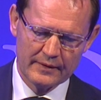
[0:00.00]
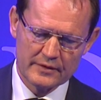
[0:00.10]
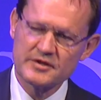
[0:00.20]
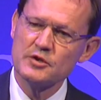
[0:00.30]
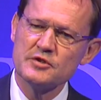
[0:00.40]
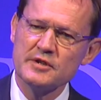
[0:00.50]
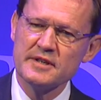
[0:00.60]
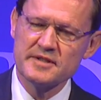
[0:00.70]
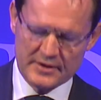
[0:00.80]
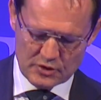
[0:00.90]
Susan
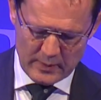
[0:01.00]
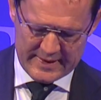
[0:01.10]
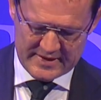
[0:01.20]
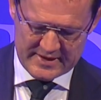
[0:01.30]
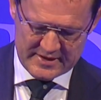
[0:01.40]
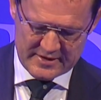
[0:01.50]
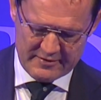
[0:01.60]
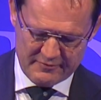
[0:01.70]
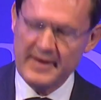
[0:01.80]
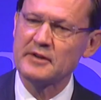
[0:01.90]
is a
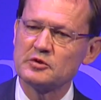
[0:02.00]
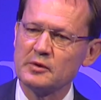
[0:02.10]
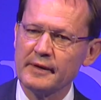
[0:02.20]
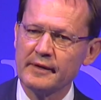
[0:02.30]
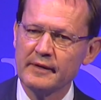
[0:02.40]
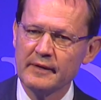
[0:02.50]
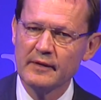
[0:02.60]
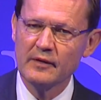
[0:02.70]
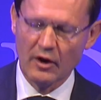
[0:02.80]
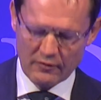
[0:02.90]
20-year veteran
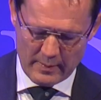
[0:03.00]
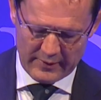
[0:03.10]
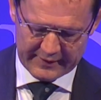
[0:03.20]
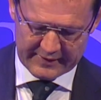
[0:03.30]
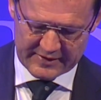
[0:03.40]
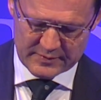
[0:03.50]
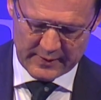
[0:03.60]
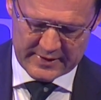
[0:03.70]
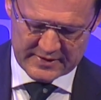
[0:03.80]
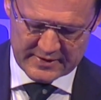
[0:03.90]
of American
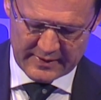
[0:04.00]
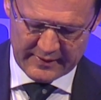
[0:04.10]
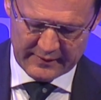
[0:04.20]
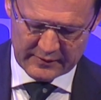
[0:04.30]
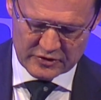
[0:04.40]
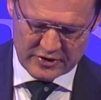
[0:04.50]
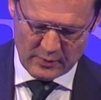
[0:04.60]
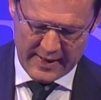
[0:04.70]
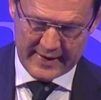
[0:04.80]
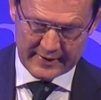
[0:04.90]
Express. She
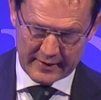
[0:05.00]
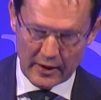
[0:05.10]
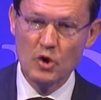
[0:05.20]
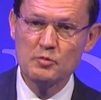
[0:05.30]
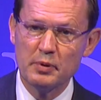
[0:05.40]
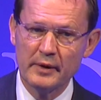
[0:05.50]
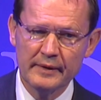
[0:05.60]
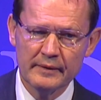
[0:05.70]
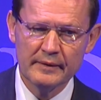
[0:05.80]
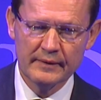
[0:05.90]
ran
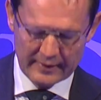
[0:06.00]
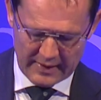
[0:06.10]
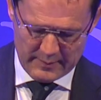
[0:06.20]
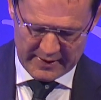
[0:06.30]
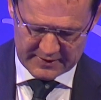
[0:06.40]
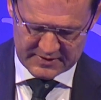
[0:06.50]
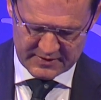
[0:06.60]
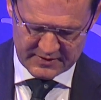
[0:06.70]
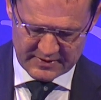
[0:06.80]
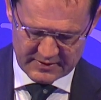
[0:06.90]
Open,
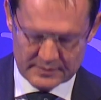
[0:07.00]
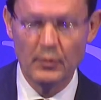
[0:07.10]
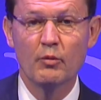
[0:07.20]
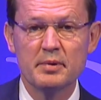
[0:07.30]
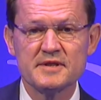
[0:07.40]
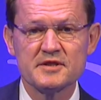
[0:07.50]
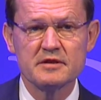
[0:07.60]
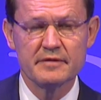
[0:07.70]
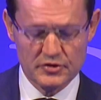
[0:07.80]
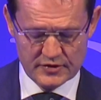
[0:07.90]
Amex's small business
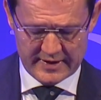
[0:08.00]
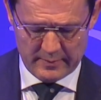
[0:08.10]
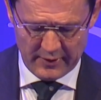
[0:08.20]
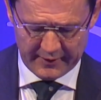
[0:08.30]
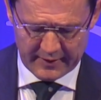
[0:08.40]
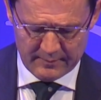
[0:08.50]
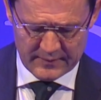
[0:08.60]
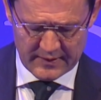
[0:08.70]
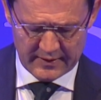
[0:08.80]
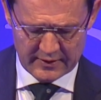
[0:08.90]
division in America.
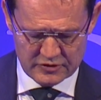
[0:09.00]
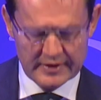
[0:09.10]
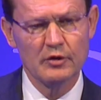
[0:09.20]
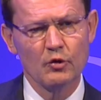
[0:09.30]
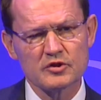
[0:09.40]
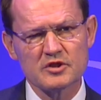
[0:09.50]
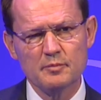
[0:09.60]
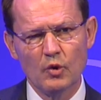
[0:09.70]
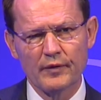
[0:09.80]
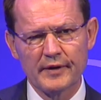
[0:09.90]
She launched
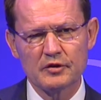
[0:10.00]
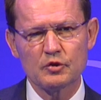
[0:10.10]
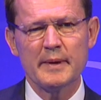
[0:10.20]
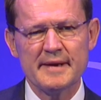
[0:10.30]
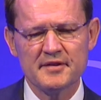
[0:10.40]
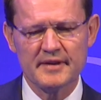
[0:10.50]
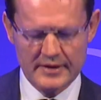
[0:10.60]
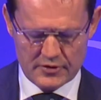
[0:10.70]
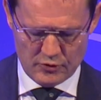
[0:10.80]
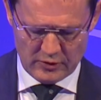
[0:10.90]
more than 20
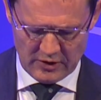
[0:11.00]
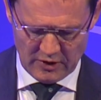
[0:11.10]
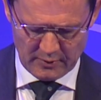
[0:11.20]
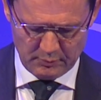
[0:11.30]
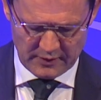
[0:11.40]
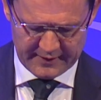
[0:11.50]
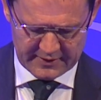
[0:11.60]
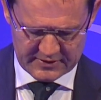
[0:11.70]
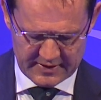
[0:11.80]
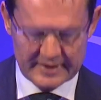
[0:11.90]
new card
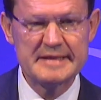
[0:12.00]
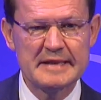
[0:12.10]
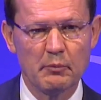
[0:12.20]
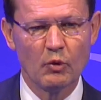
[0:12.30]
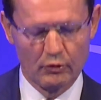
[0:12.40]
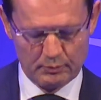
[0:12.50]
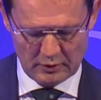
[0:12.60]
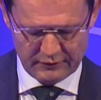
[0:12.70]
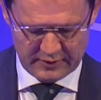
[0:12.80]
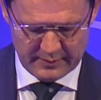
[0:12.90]
products and doubled
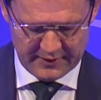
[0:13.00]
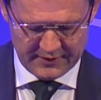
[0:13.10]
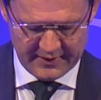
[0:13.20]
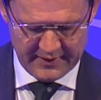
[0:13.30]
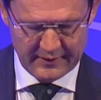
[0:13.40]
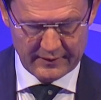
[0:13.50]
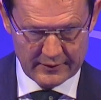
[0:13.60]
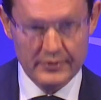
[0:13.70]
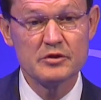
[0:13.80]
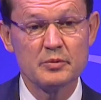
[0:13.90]
profitability.
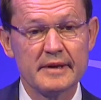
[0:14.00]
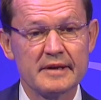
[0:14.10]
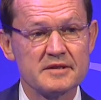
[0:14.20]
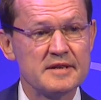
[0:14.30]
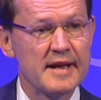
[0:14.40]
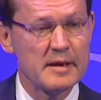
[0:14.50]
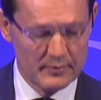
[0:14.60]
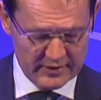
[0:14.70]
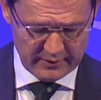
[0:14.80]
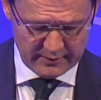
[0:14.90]
Newsweek has
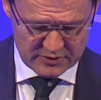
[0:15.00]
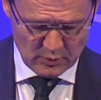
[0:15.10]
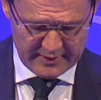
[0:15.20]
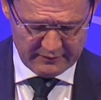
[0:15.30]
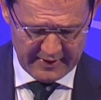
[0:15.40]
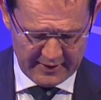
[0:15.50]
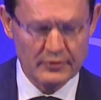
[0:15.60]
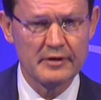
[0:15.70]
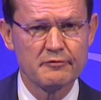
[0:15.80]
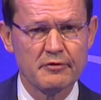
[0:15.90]
named her as one of
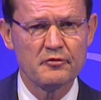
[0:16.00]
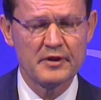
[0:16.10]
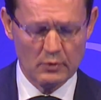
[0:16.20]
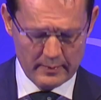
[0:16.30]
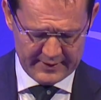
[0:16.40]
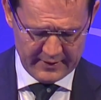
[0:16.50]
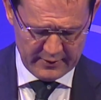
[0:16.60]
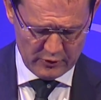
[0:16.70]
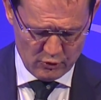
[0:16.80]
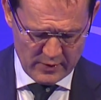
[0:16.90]
150 women
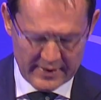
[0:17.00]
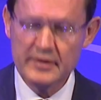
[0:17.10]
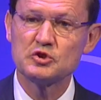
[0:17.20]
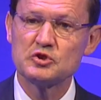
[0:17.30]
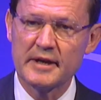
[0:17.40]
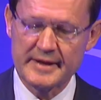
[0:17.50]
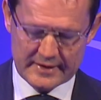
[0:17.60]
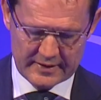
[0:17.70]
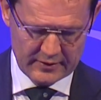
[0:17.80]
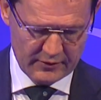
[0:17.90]
who
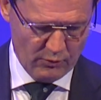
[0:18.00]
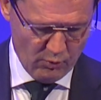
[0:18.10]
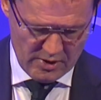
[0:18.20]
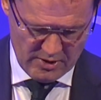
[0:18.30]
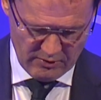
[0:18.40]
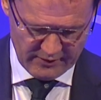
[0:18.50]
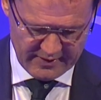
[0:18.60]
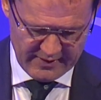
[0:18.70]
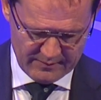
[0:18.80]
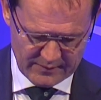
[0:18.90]
shake the world.
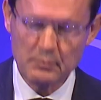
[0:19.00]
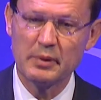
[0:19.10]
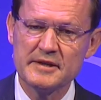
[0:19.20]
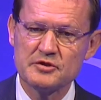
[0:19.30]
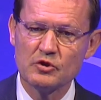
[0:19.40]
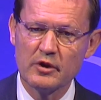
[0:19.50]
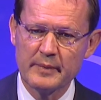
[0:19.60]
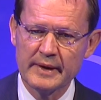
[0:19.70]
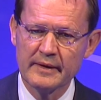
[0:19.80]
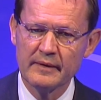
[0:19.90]
Please join
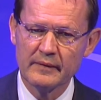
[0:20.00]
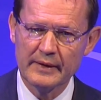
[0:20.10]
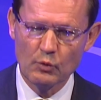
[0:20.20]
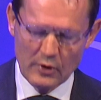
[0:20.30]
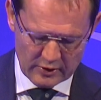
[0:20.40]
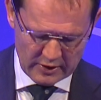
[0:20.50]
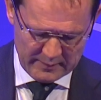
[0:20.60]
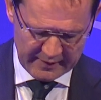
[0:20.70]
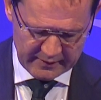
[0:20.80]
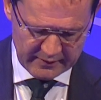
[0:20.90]
me in
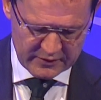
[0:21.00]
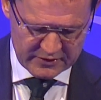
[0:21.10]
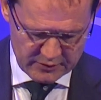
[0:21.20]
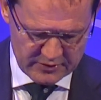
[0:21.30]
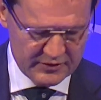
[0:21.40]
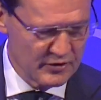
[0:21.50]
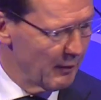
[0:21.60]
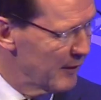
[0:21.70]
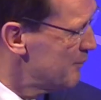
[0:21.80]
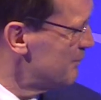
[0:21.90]
welcoming Susan Sobbott.